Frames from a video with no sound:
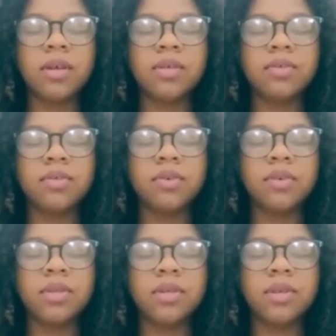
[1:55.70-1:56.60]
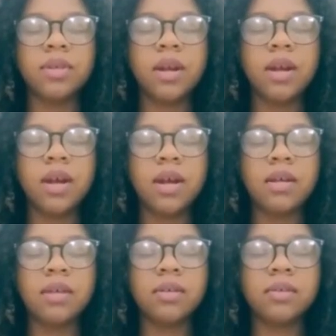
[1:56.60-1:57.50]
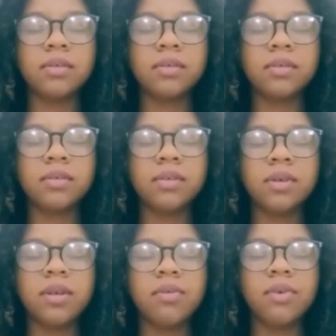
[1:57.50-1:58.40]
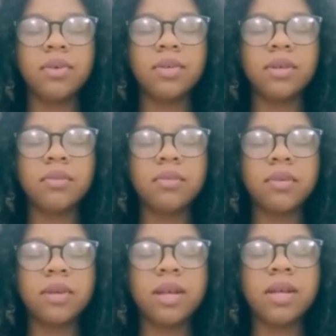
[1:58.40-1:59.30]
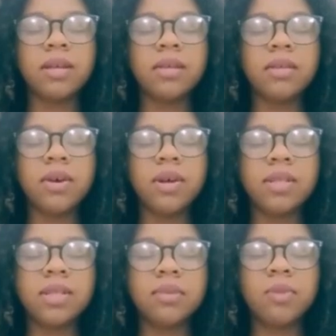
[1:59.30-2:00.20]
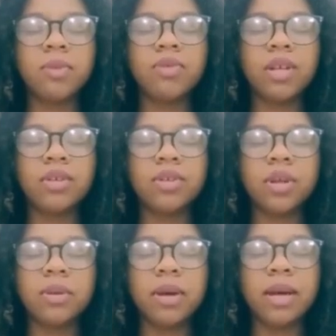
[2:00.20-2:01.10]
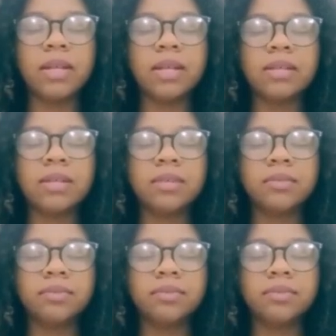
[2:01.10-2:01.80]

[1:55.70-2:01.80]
as you focus on your head and you focus on maybe any thoughts that might be running through your mind.